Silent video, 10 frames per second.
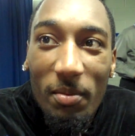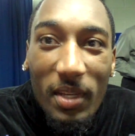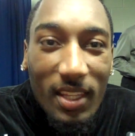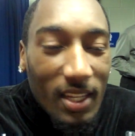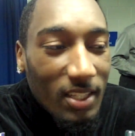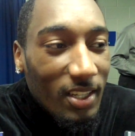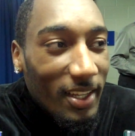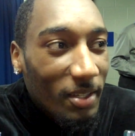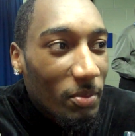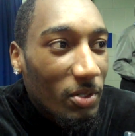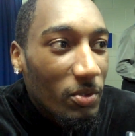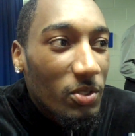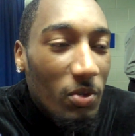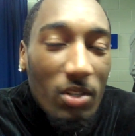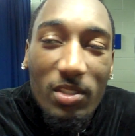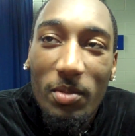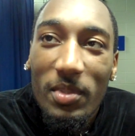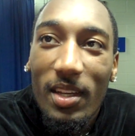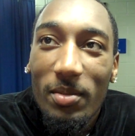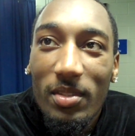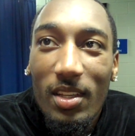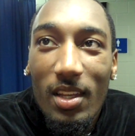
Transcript: It may not look like it, but we was wrong sometimes.